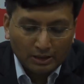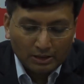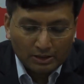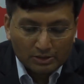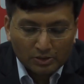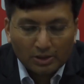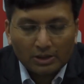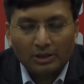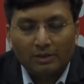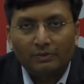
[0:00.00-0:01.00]

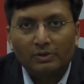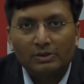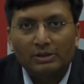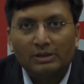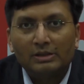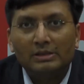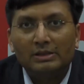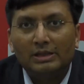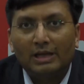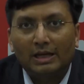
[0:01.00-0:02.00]
Historically, of course, Indian
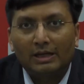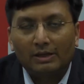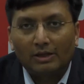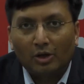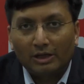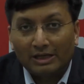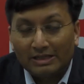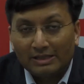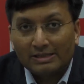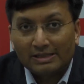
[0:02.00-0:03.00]

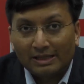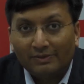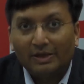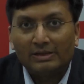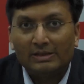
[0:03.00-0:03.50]
savings